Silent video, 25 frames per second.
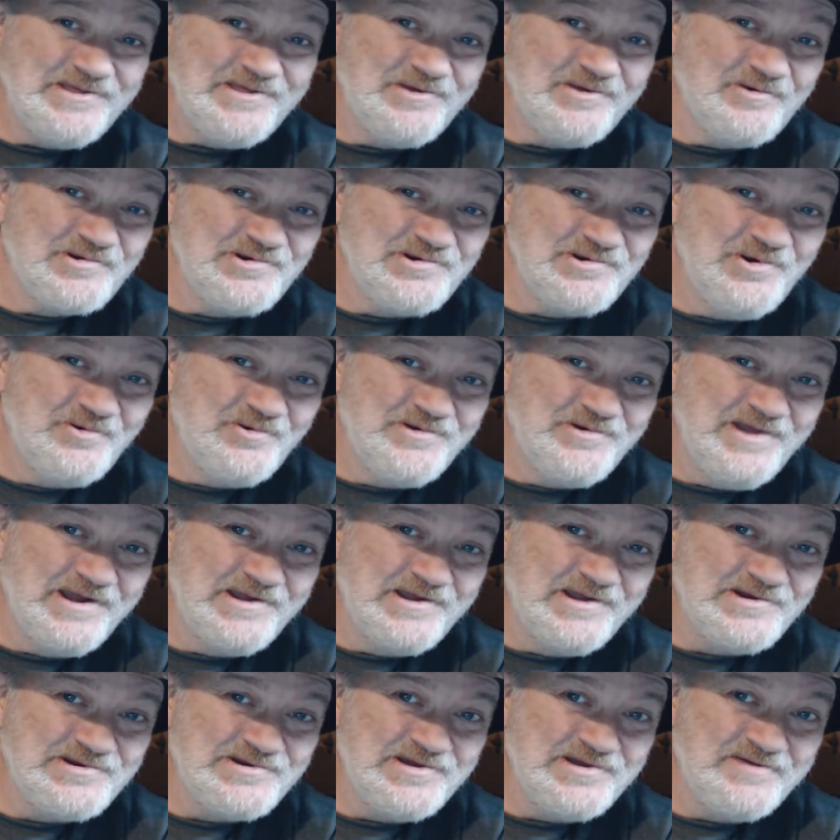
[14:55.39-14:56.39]
There was no
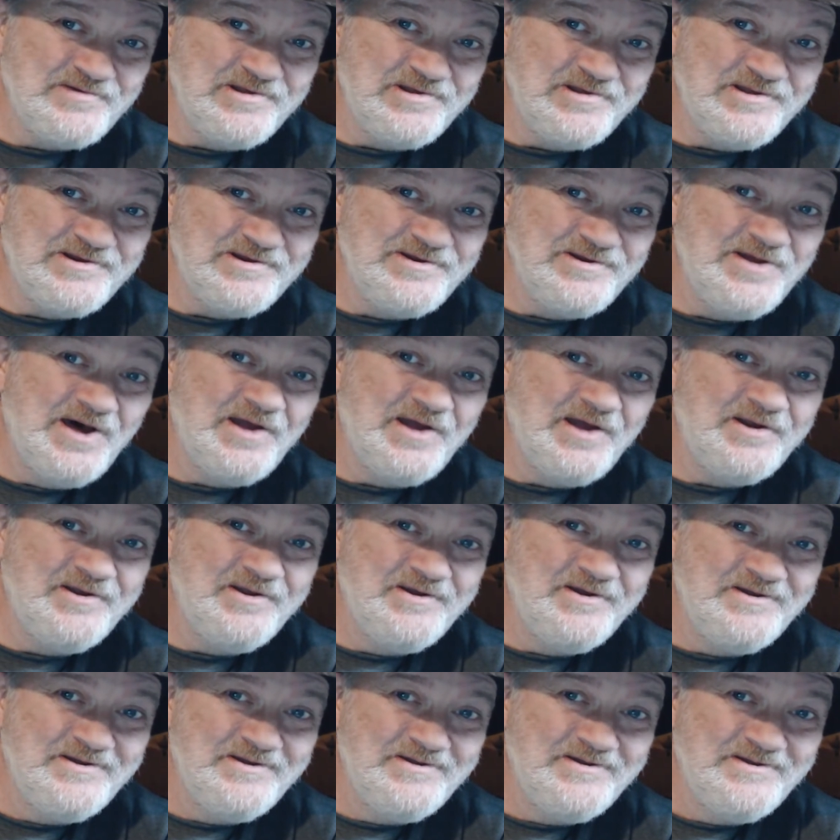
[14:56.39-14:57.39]
negativity, none.
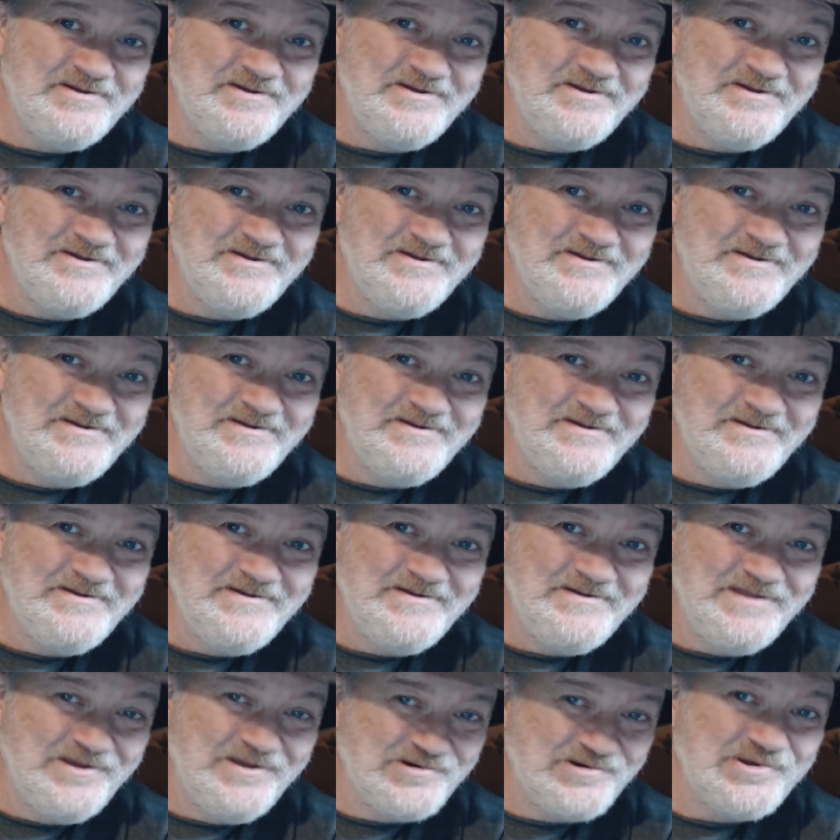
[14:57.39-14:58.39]

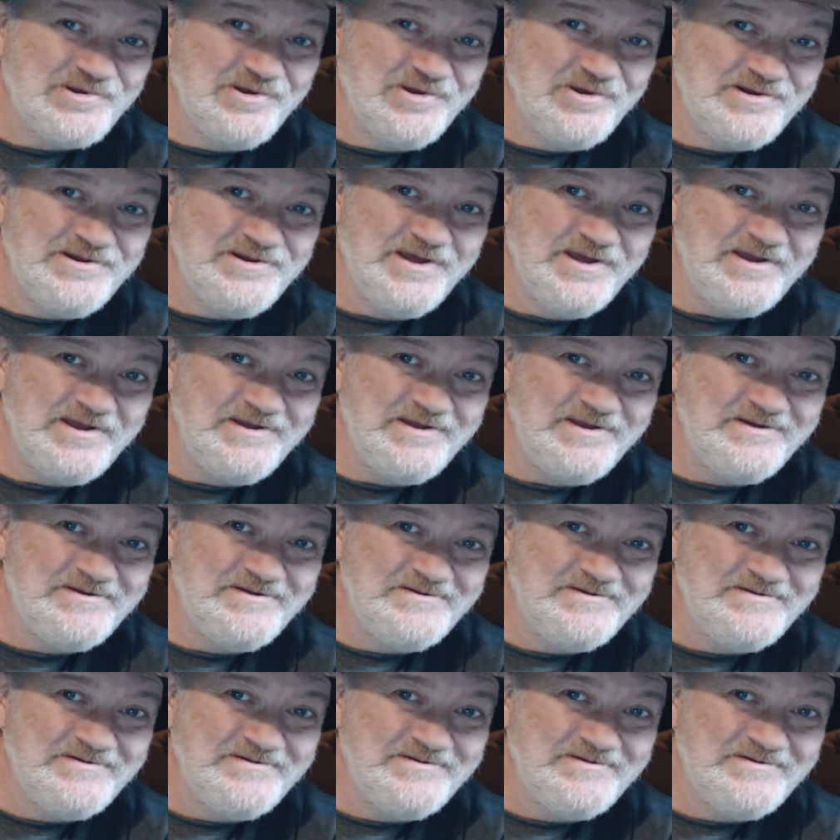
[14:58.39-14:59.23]
It was a good day.